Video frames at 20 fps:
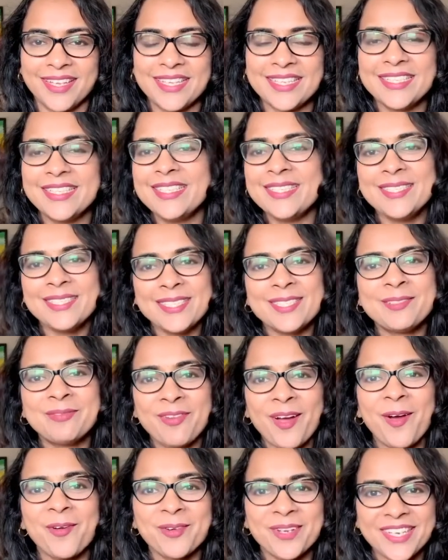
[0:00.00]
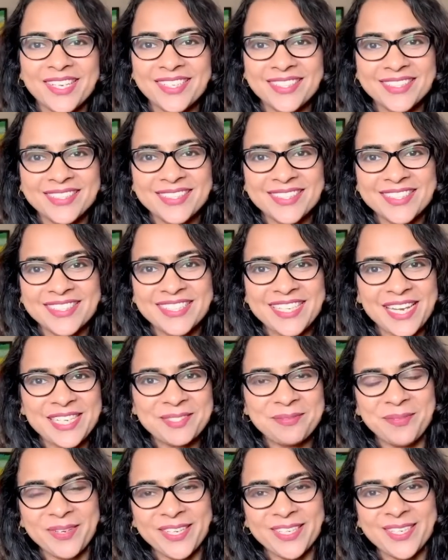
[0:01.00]
This is found in
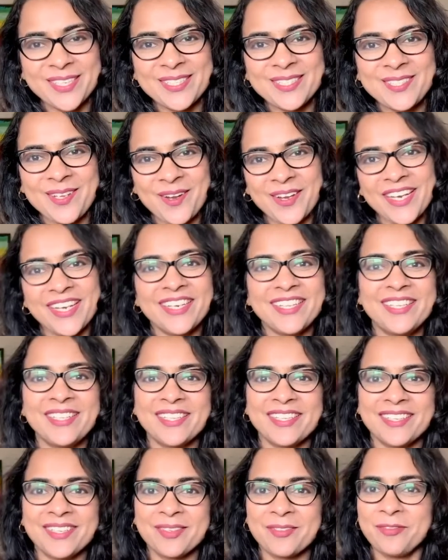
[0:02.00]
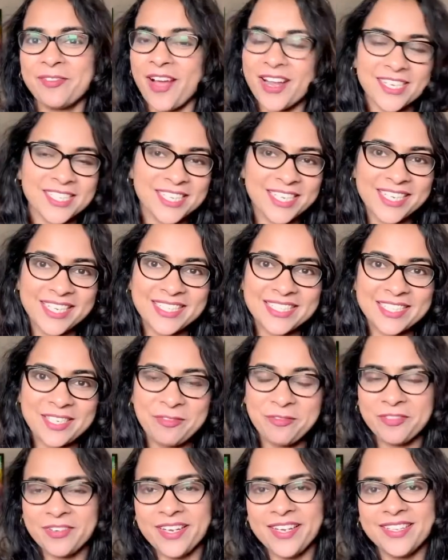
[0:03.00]
Shakespearean sonnet, the function is
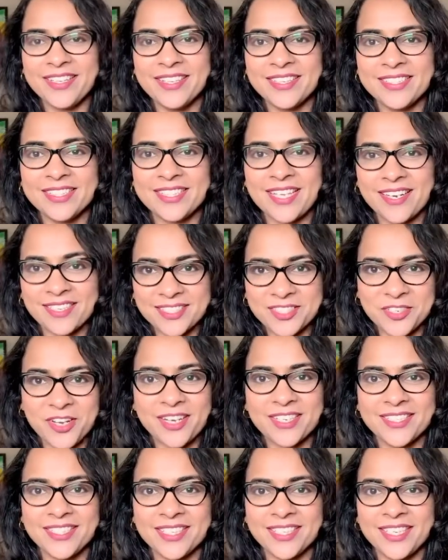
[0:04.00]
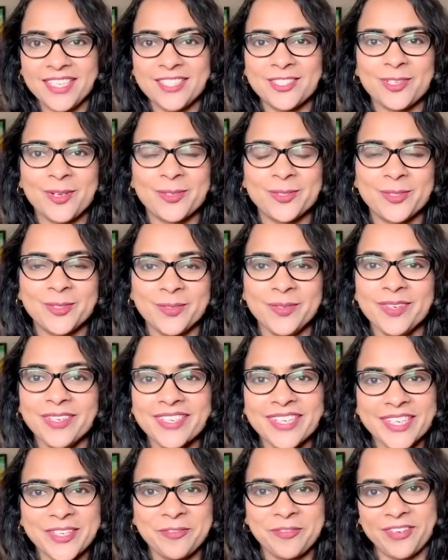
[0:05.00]
different, the structure is also
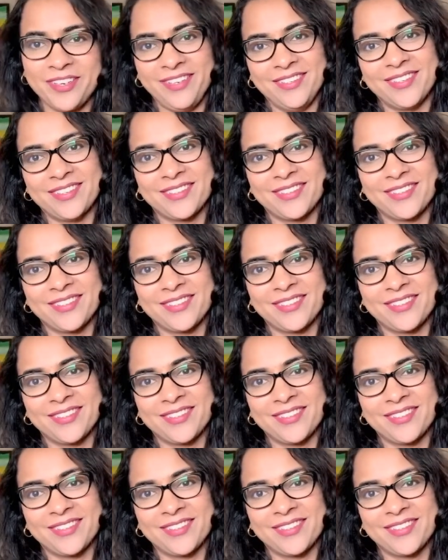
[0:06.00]
different.